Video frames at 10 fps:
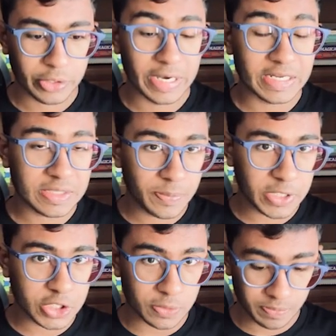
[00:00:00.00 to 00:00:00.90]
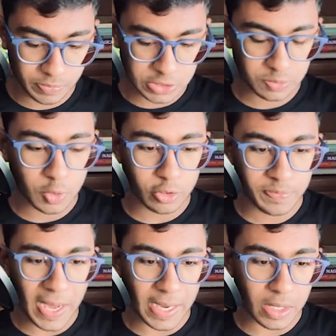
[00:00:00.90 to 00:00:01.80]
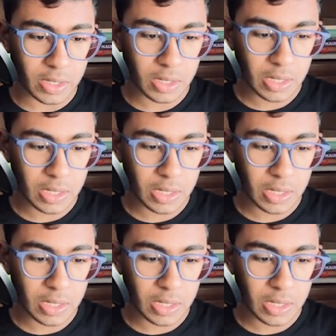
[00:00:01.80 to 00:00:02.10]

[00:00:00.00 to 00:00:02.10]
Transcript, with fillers: hitting the bishop. Bishop goes back,